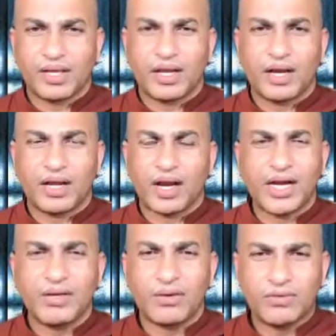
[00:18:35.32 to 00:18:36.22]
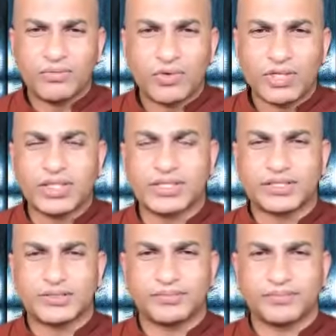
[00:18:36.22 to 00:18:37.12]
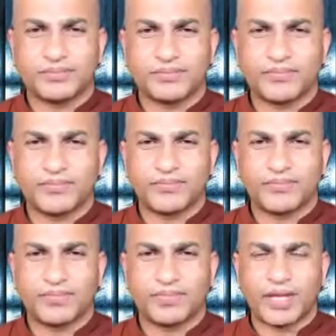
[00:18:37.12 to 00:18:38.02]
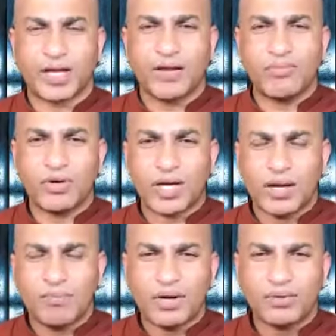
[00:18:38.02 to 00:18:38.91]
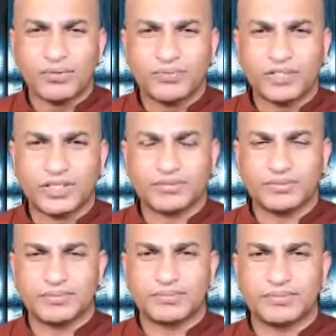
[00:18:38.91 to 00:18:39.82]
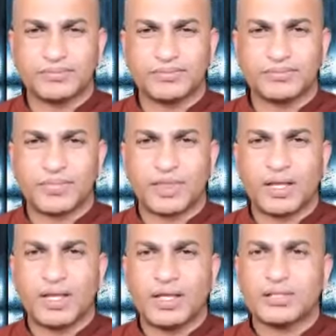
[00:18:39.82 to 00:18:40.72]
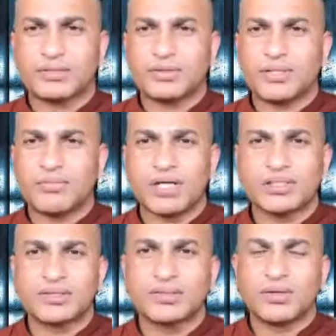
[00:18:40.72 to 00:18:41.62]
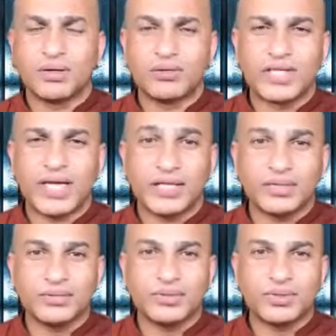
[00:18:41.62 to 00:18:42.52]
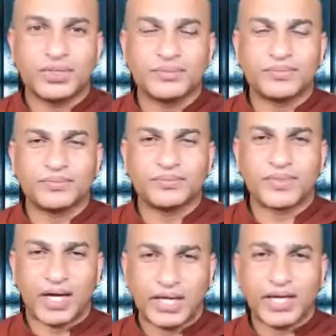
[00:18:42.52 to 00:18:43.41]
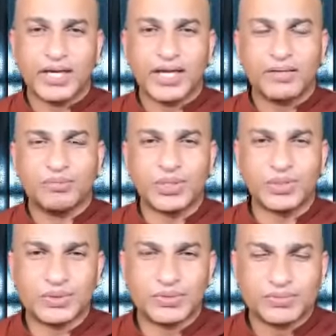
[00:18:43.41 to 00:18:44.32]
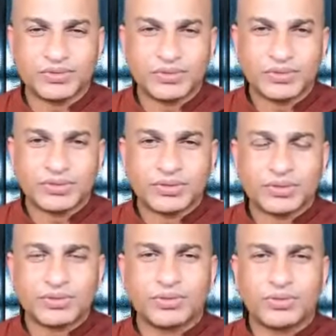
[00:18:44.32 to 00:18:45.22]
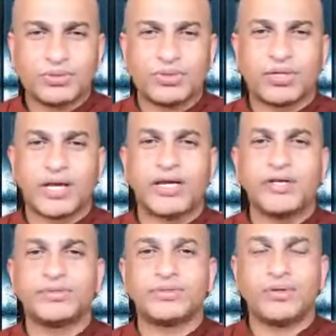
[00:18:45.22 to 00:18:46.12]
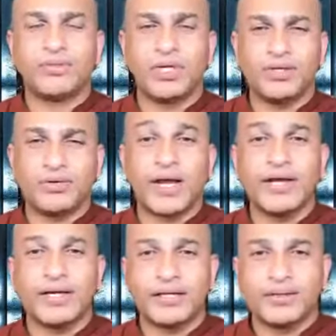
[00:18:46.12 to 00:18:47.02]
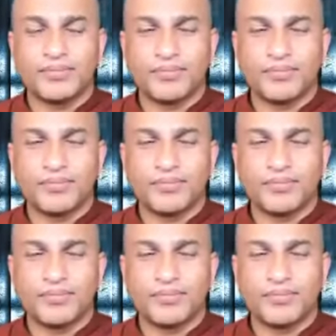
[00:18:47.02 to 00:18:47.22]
And I don't want this. I want to come out of it. So the master told, Oh, that is good. I can help you. So, can you show me your anger?